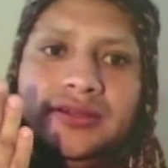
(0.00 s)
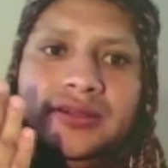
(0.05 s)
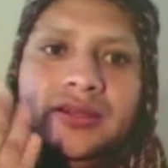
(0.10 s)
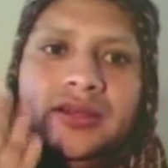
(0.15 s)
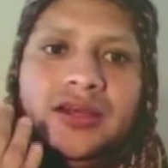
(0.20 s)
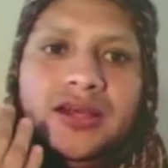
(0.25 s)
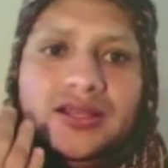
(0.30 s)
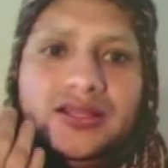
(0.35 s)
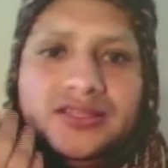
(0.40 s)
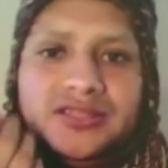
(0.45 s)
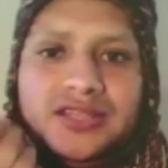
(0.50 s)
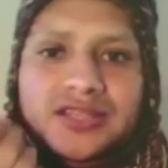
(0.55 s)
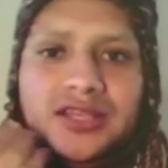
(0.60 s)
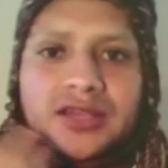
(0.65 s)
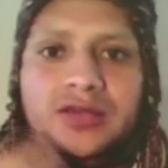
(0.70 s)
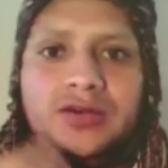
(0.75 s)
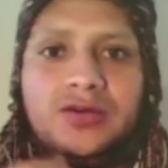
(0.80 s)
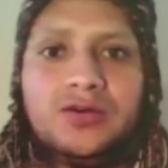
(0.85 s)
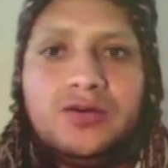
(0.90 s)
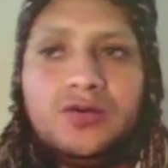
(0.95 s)
and
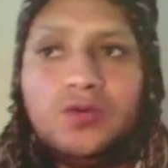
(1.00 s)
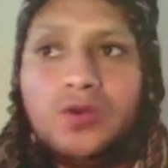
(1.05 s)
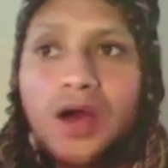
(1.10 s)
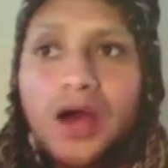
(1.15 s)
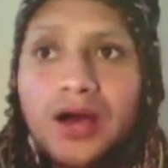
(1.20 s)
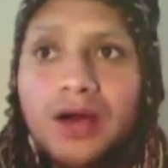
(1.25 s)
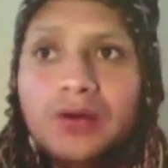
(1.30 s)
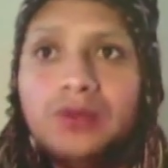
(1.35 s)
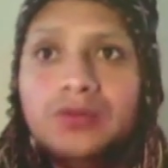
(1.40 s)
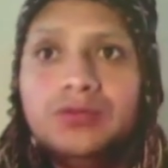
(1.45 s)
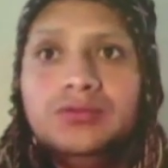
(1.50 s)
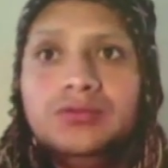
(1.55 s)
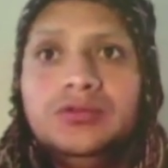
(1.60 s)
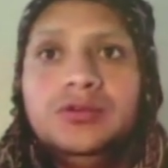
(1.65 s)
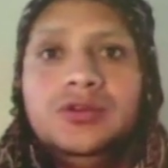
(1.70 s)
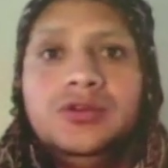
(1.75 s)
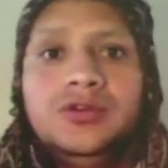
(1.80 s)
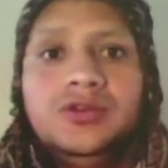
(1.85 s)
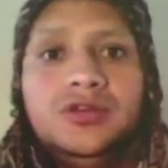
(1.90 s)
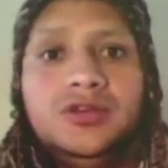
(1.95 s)
say, wow,
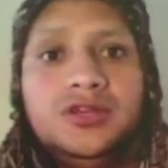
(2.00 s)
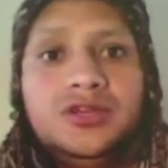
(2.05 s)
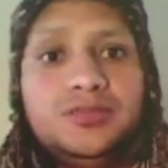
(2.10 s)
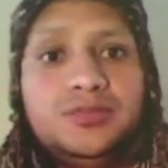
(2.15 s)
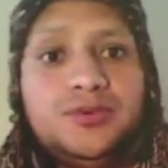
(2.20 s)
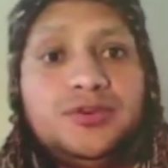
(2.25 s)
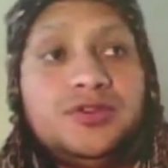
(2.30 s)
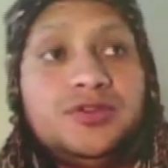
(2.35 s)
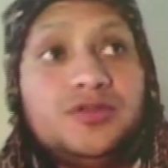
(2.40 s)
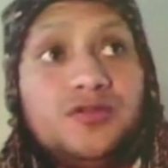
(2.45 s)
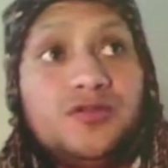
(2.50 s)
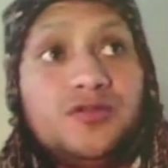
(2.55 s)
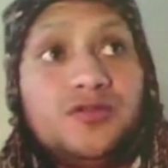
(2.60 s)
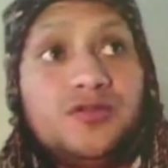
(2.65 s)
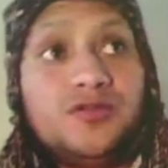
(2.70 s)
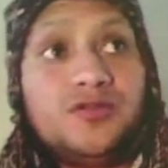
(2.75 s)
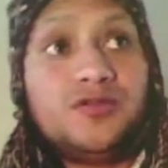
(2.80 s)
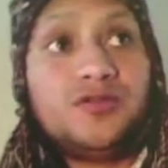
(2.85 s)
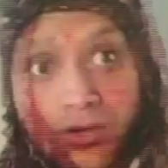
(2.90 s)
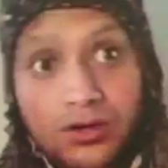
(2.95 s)
it's possible for
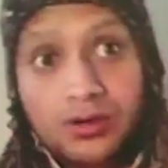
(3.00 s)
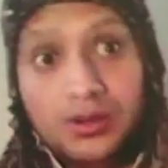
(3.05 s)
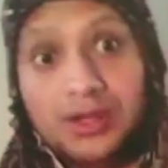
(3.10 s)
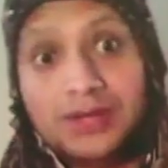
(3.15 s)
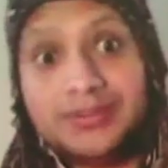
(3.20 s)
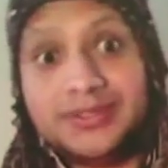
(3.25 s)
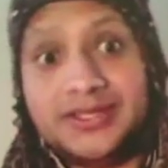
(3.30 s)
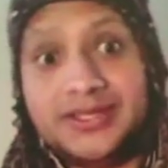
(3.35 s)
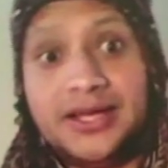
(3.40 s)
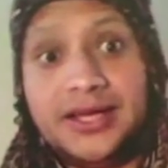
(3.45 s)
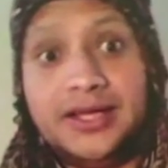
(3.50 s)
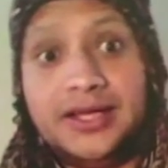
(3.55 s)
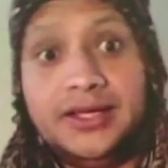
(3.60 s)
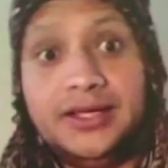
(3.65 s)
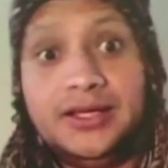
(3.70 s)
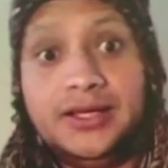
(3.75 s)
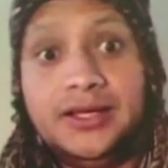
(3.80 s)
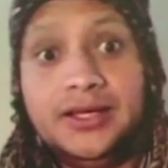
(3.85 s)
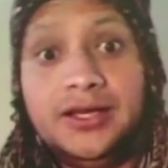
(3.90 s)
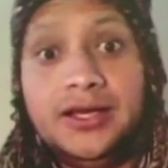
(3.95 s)
me go
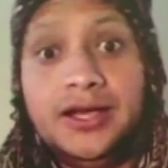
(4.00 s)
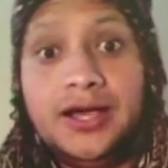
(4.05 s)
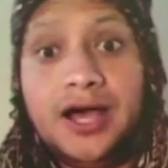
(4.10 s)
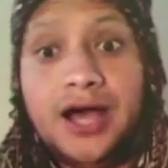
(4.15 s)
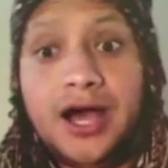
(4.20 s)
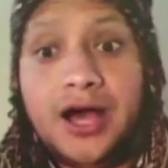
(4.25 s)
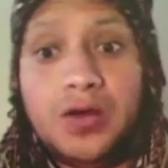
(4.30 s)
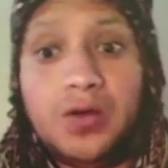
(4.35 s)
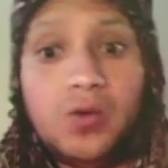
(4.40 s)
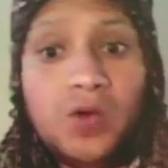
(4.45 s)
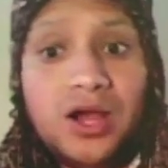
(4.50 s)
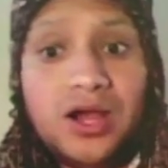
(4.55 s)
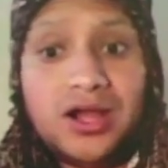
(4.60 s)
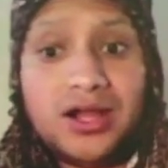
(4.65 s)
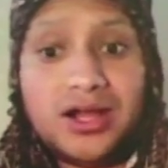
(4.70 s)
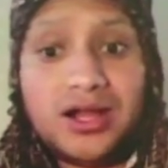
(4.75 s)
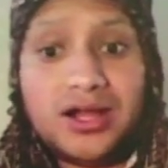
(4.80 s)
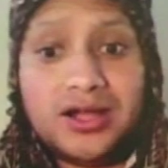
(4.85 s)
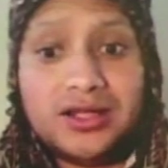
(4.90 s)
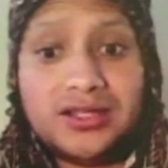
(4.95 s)
upside and one
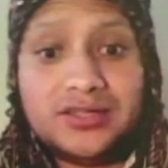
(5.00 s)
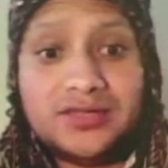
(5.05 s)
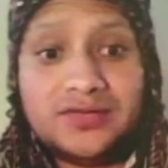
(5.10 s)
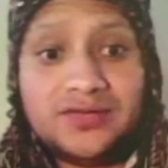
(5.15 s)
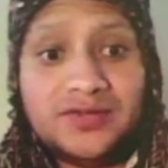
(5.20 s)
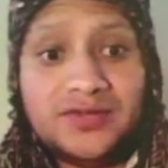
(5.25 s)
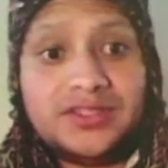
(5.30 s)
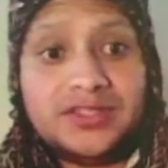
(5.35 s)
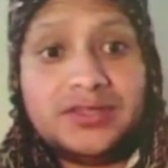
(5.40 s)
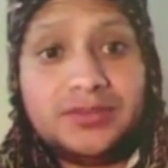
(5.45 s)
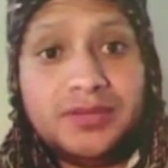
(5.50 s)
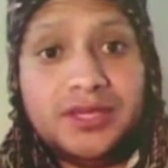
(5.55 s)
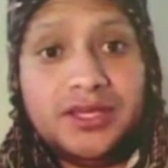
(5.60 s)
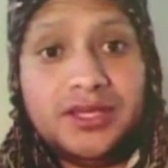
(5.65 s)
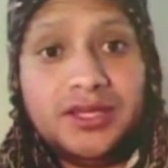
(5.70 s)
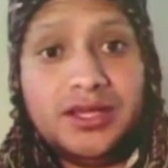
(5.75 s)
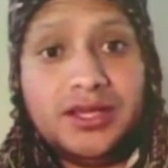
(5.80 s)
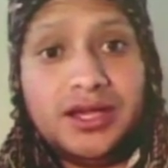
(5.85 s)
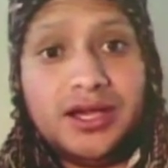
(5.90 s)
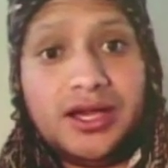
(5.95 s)
car is fixing
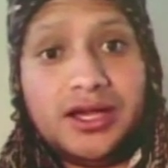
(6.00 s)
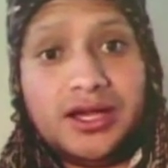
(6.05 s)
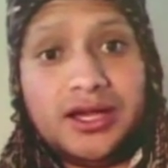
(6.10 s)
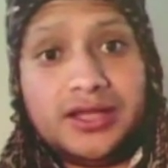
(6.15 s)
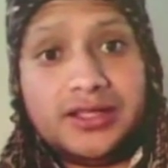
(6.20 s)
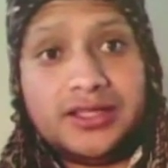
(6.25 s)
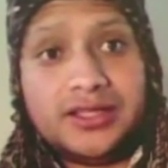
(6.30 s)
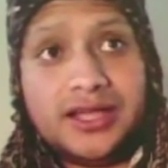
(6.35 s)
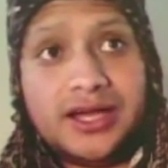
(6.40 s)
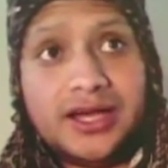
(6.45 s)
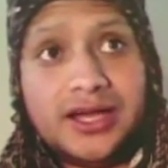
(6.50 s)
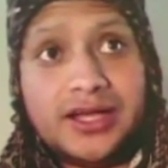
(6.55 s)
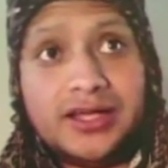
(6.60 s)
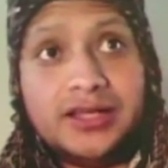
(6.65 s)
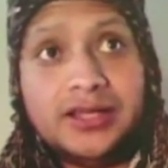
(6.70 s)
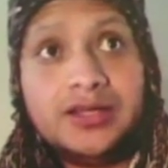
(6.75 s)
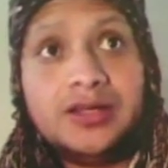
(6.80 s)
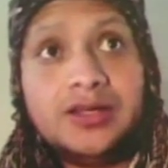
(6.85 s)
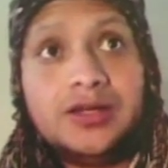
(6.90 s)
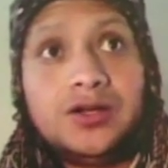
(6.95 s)
me and I
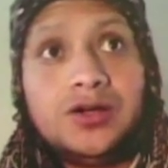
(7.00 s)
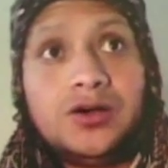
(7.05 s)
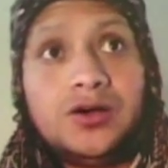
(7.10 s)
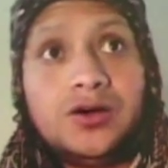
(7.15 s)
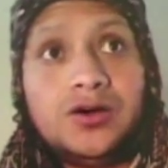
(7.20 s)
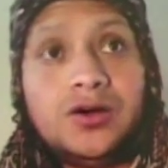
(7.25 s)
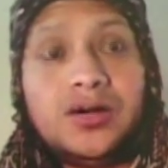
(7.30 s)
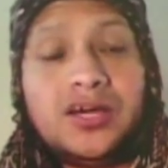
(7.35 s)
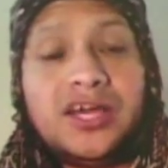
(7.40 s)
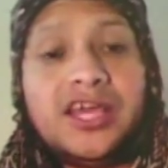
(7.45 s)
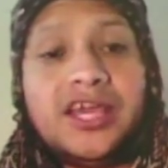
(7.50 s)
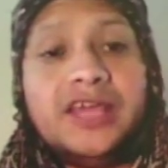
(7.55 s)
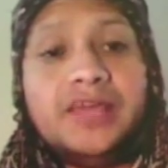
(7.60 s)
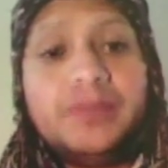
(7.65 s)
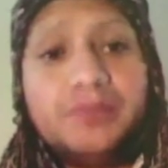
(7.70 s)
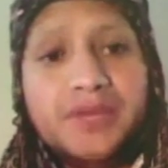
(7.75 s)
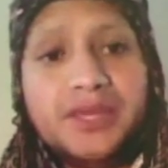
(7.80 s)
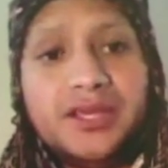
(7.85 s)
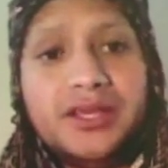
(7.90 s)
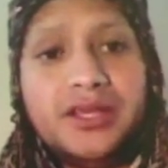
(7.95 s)
die, or
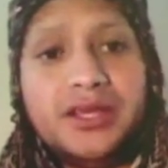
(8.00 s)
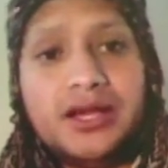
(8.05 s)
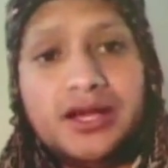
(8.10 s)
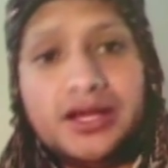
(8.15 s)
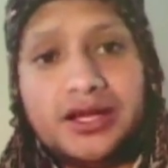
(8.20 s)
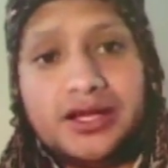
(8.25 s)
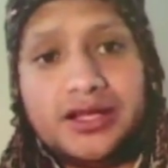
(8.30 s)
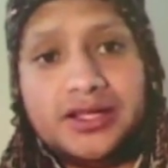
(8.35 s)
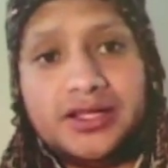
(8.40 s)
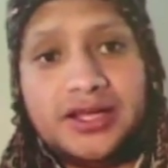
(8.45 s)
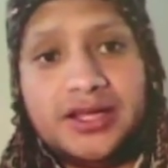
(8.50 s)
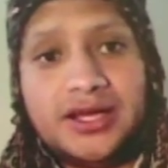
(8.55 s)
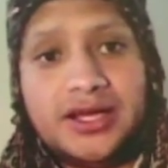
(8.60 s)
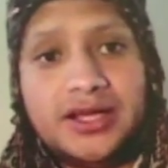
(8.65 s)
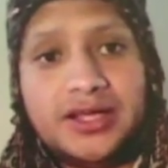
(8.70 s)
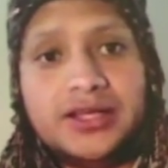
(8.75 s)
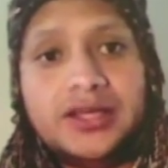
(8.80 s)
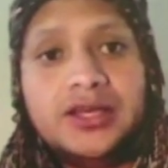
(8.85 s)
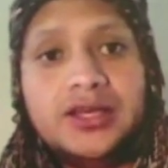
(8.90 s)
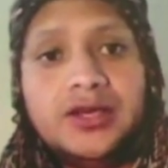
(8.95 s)
hate me and I
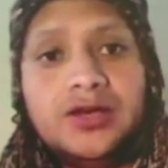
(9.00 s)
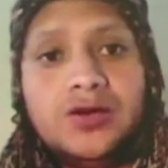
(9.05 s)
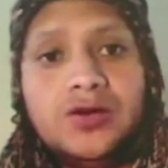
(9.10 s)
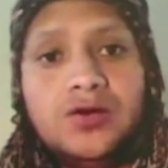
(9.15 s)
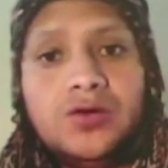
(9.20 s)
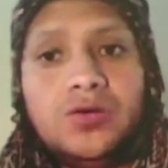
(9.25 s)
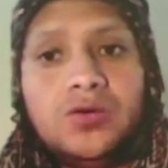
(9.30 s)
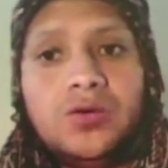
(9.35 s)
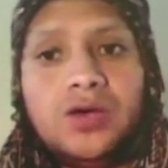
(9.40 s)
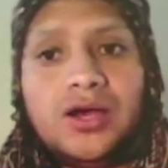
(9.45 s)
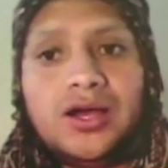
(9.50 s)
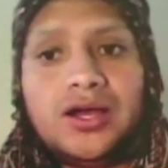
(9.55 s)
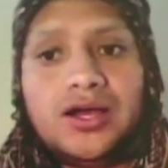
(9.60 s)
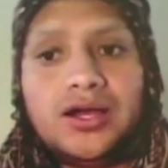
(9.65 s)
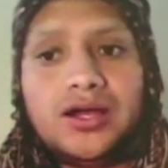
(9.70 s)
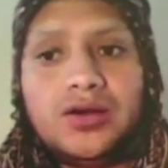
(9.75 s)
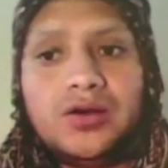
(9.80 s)
die, or